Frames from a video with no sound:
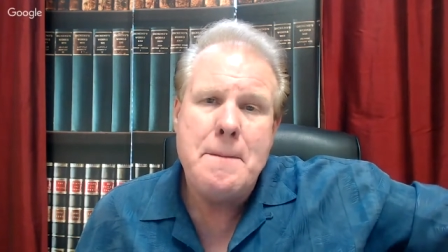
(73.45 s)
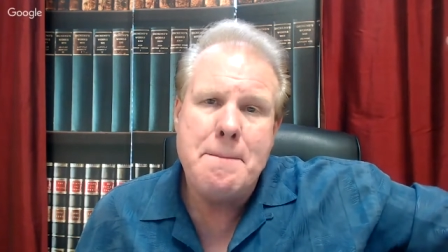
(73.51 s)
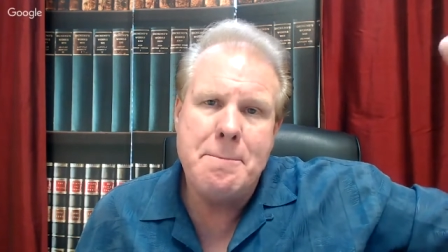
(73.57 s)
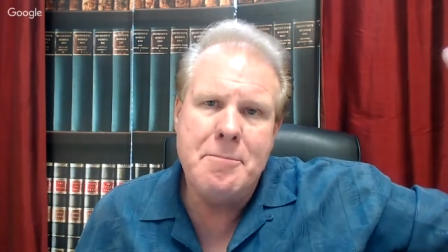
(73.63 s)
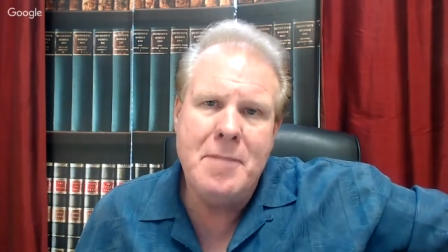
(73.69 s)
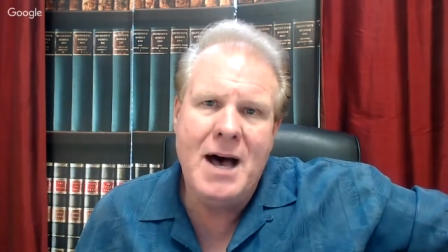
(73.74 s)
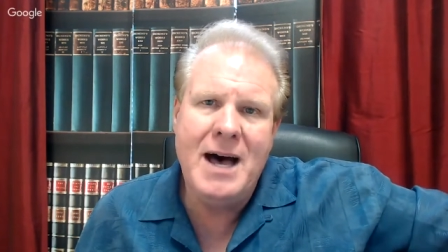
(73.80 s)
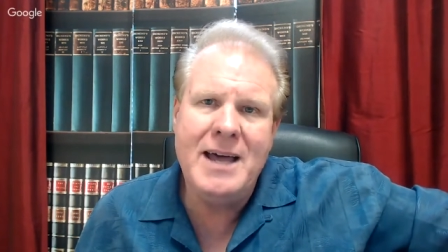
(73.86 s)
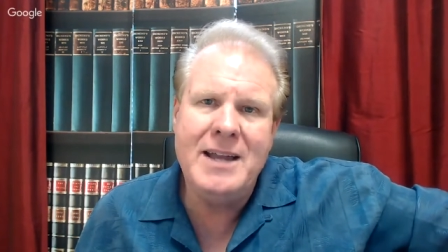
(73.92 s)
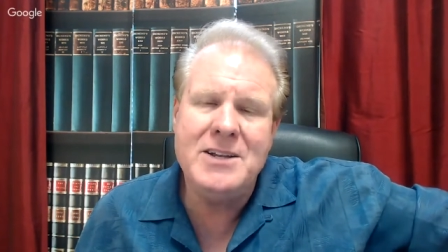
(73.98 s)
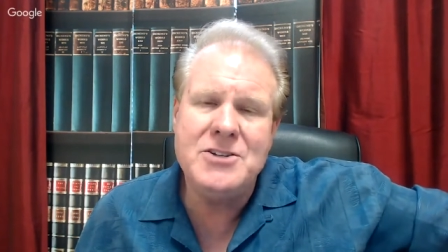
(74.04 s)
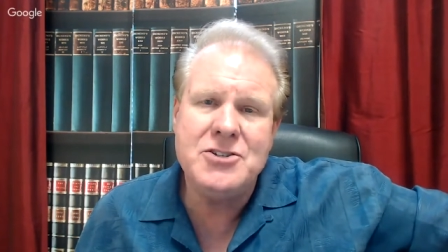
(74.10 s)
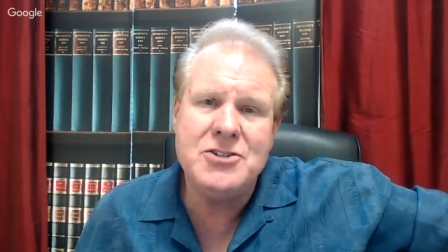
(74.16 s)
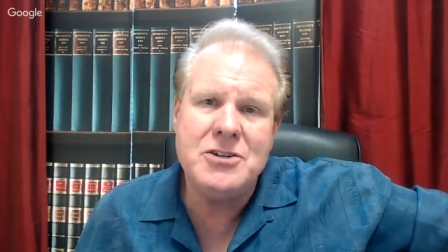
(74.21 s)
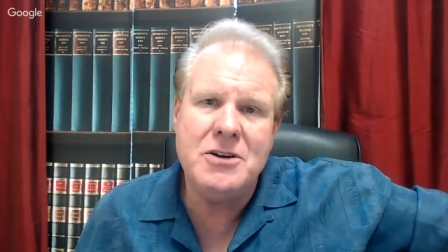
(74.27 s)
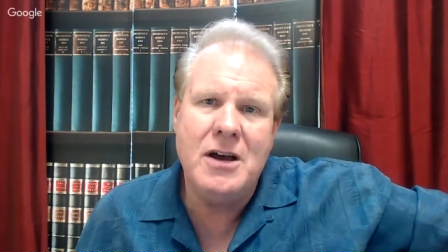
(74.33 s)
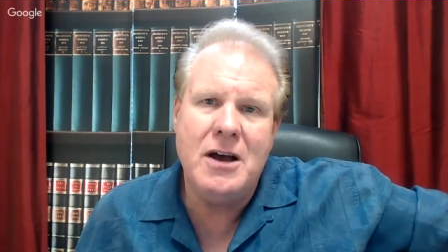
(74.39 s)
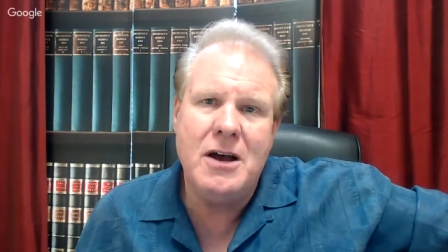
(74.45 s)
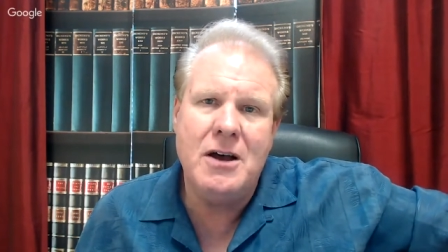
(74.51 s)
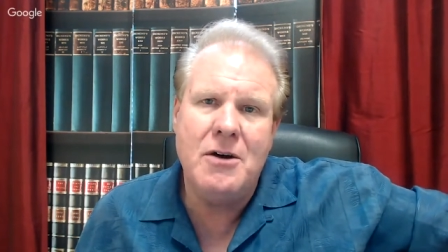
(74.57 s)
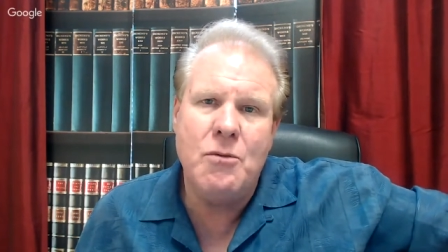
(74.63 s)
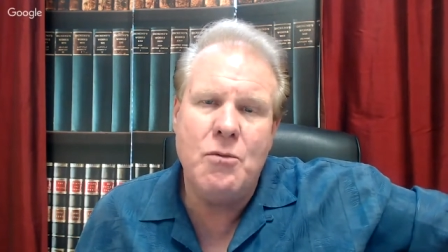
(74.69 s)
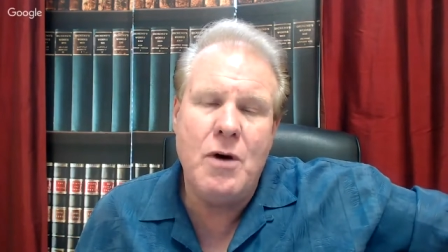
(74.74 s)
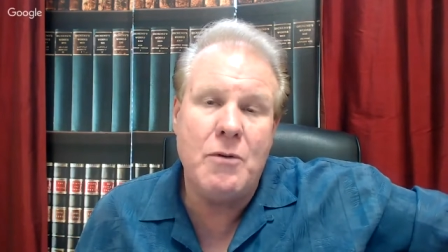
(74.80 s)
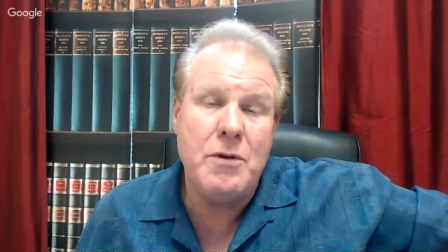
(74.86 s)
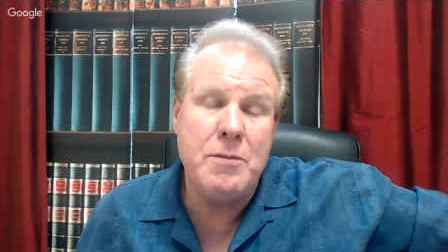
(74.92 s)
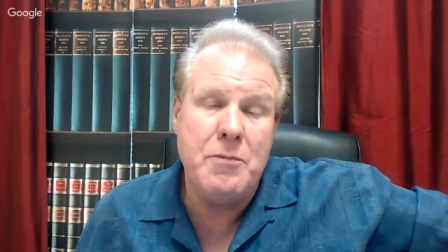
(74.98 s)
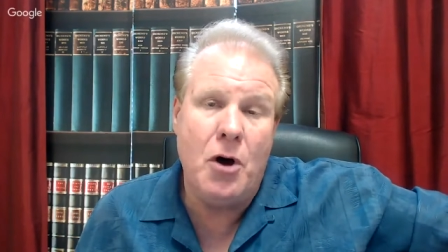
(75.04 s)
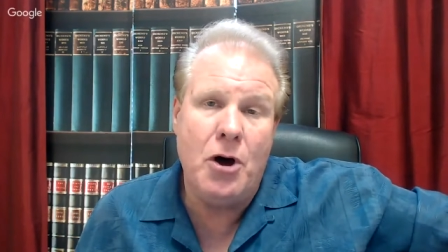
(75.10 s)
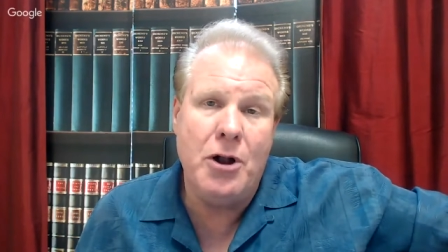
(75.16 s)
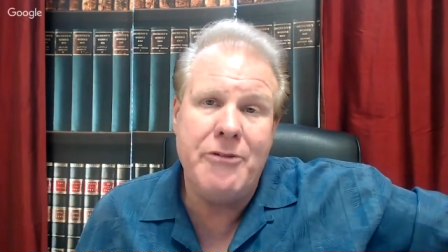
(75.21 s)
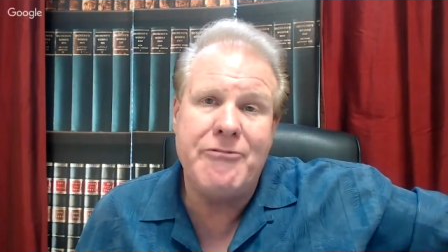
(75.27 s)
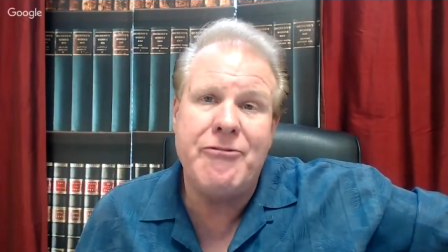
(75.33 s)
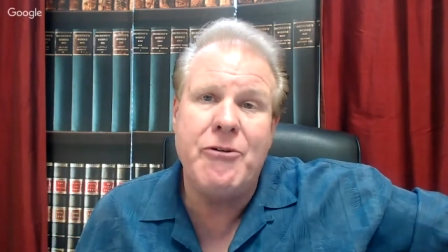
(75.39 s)
minus uh, what we
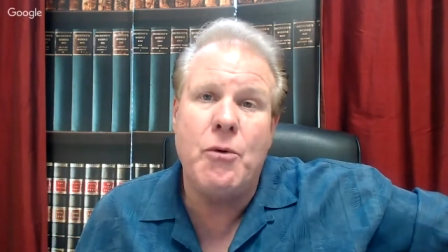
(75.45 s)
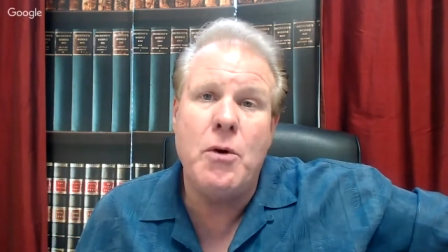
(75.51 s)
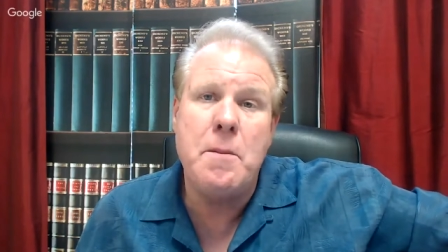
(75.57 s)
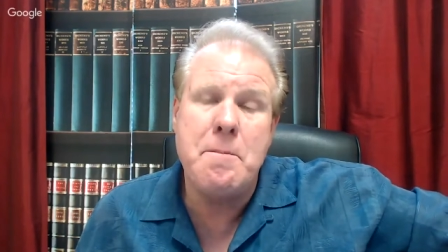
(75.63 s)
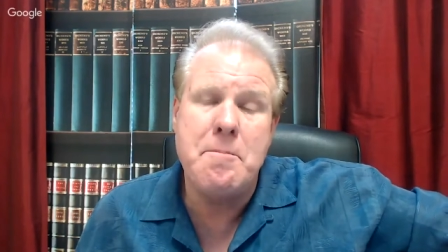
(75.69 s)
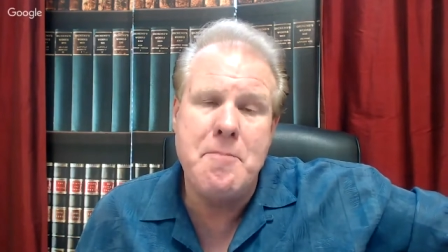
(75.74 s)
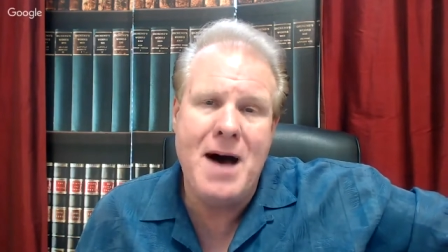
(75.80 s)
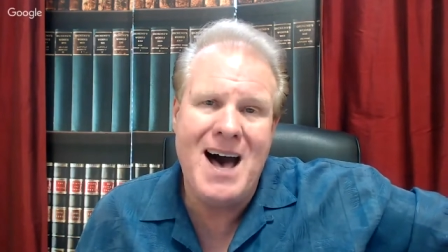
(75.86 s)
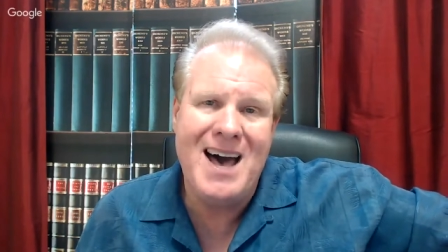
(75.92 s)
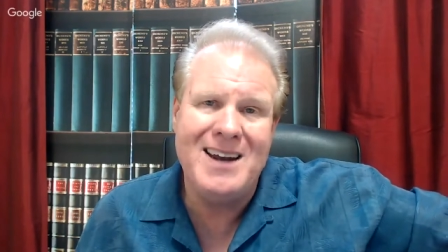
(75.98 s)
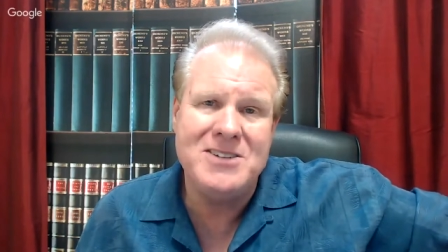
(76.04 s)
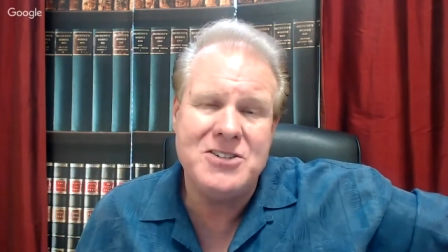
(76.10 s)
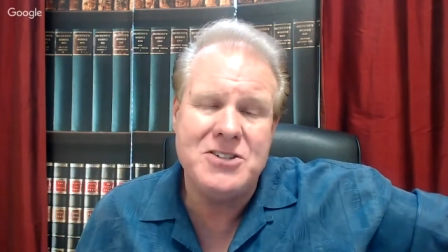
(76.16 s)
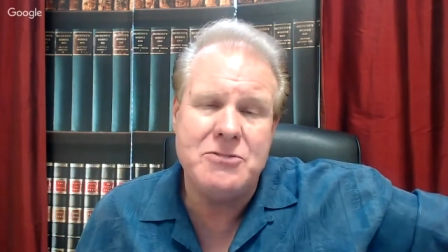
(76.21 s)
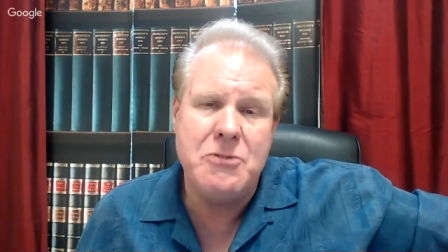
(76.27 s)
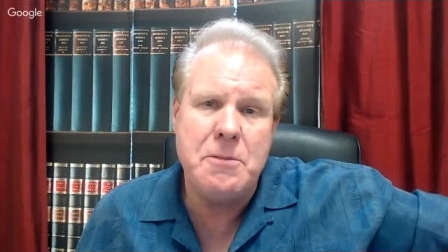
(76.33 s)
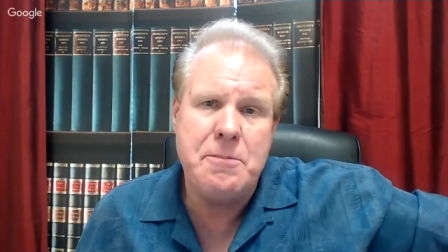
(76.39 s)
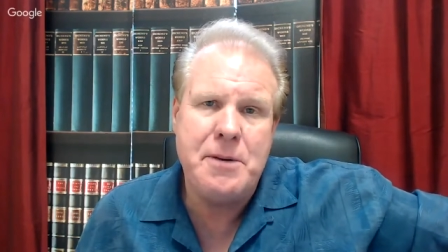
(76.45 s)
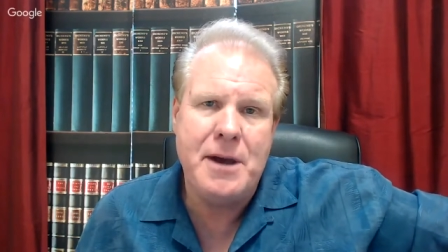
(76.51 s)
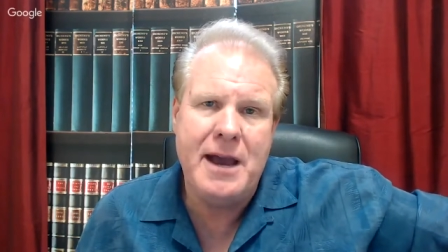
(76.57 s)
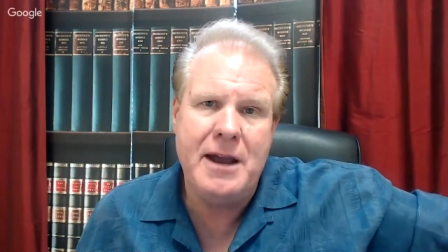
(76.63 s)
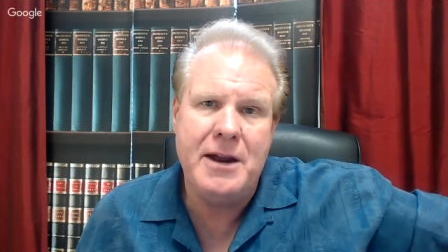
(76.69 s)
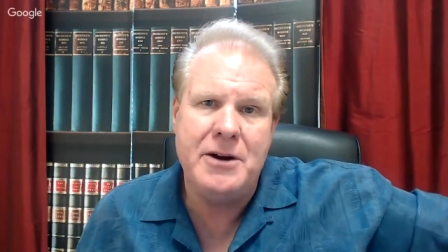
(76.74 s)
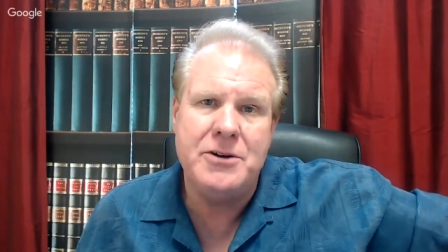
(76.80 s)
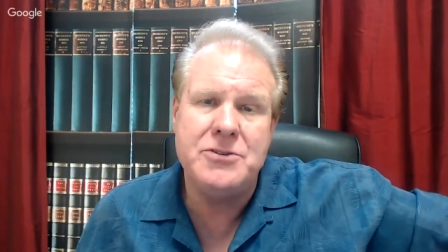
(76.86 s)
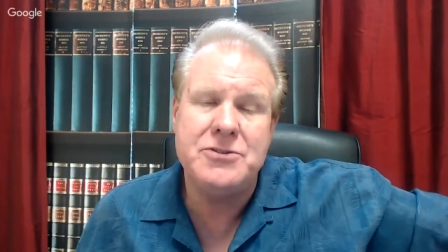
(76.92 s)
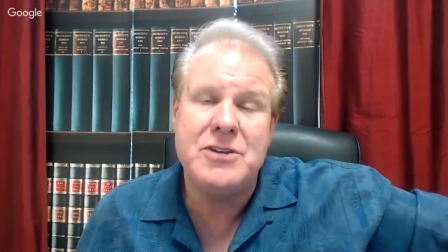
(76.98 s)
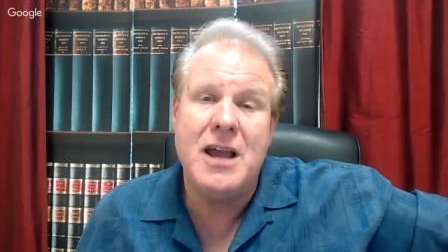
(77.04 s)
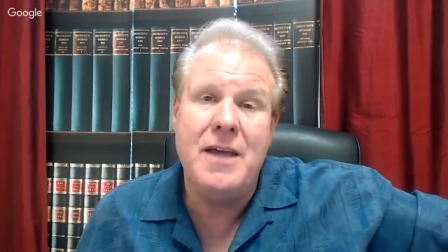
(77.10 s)
bought it for, minus the repairs,